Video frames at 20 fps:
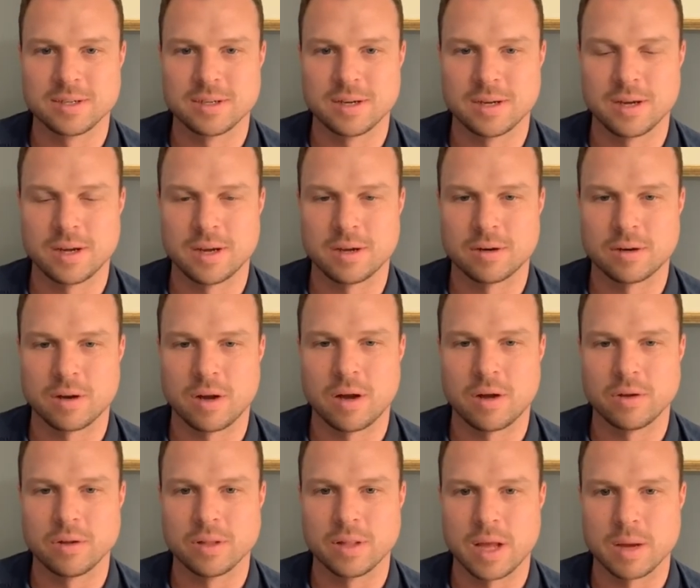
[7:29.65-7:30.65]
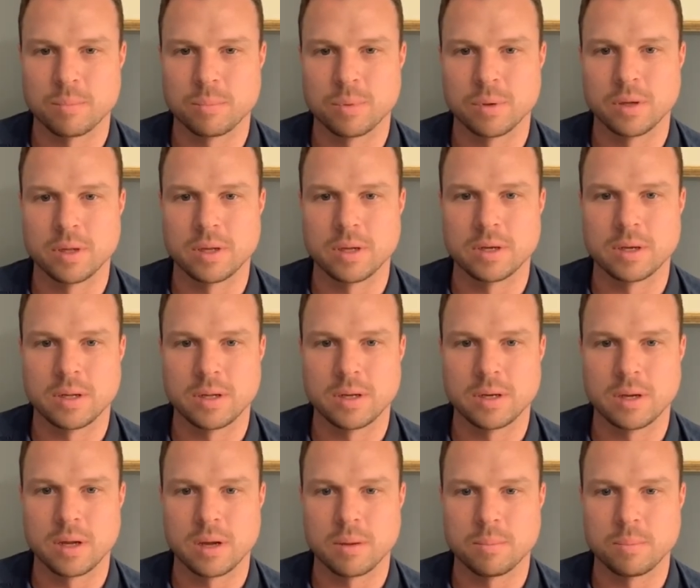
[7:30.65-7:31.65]
uh, Hollandlac Brilliant in
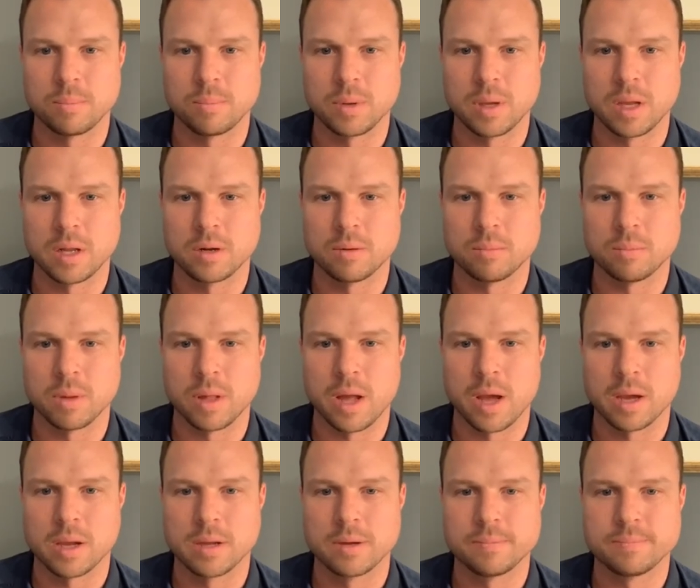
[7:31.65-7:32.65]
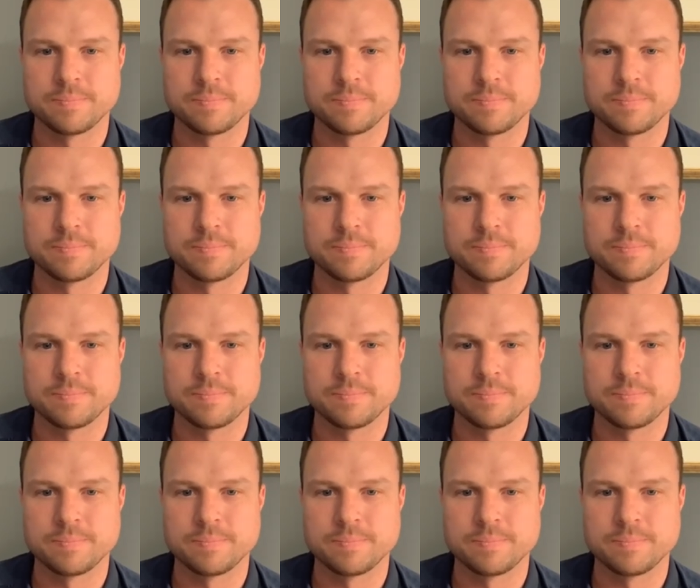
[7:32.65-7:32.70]
uh, piano black.